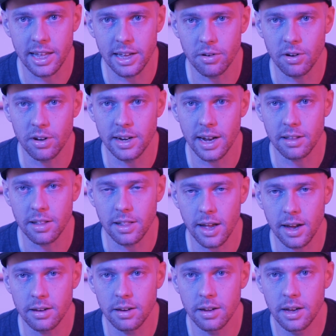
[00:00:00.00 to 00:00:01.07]
later on down the
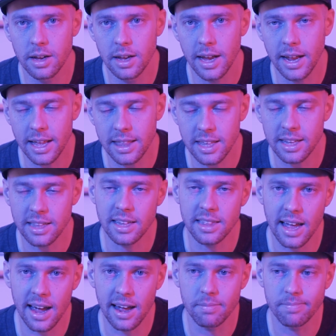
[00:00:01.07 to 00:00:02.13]
line. And I think
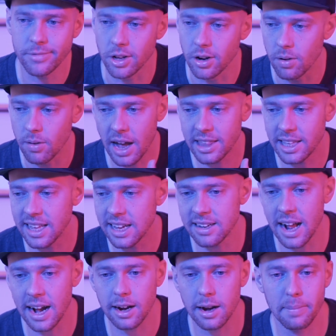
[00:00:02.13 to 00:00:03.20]
I think that's
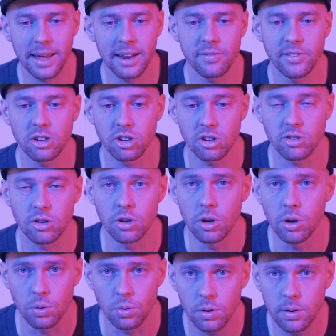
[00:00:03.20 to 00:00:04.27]
not going to benefit just
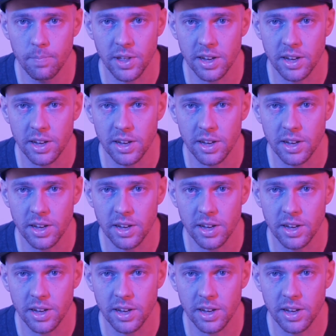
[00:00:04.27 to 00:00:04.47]
you.